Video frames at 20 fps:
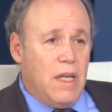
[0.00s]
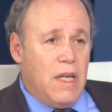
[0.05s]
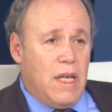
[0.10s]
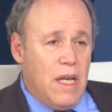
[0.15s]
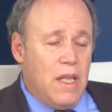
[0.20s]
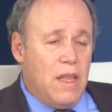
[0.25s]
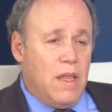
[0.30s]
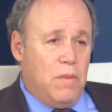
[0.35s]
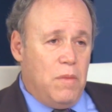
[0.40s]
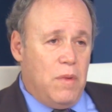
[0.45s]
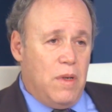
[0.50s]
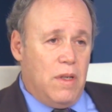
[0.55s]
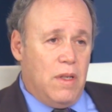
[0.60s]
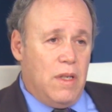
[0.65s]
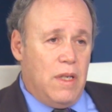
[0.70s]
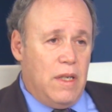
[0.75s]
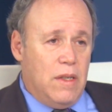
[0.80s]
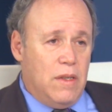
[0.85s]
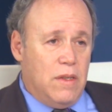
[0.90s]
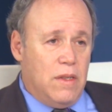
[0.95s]
in the Middle
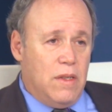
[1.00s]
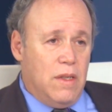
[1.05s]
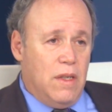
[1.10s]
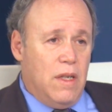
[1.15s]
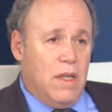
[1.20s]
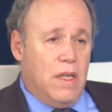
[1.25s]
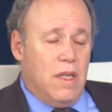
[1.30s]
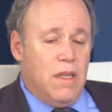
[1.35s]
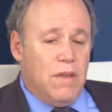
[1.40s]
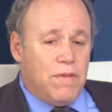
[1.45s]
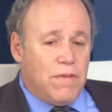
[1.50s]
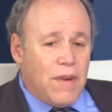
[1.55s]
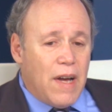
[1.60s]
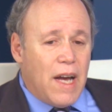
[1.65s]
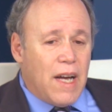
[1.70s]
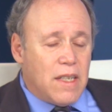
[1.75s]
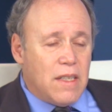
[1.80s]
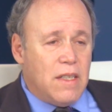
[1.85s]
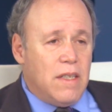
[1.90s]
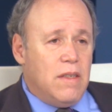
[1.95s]
East. The
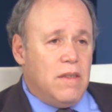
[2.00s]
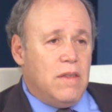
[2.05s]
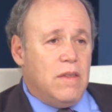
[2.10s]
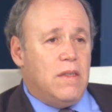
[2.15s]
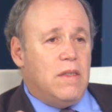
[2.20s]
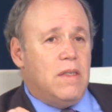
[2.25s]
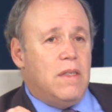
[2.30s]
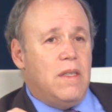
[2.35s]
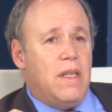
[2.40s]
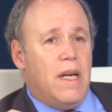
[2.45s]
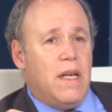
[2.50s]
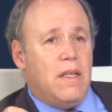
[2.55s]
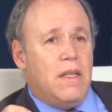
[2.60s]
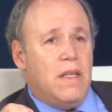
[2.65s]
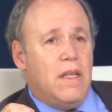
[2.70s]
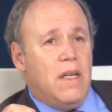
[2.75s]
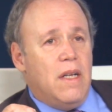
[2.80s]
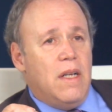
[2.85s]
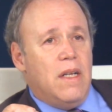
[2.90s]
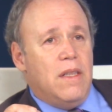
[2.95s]
fact is that
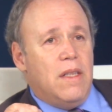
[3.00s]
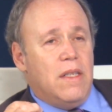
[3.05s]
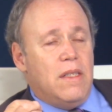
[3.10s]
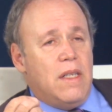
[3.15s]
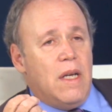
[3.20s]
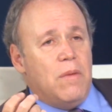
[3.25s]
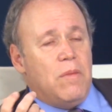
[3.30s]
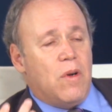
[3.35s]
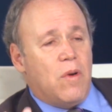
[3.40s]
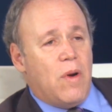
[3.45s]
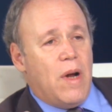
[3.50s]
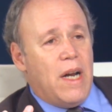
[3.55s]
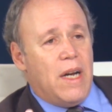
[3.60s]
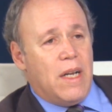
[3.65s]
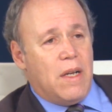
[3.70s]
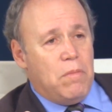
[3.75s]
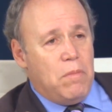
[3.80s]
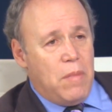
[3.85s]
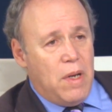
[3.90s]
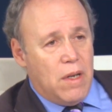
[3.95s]
the
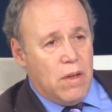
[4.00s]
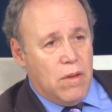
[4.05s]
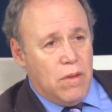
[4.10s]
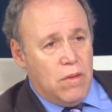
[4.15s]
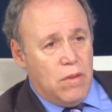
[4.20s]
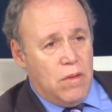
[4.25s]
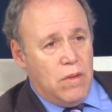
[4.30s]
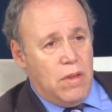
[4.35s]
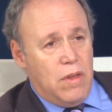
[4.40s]
democratic middle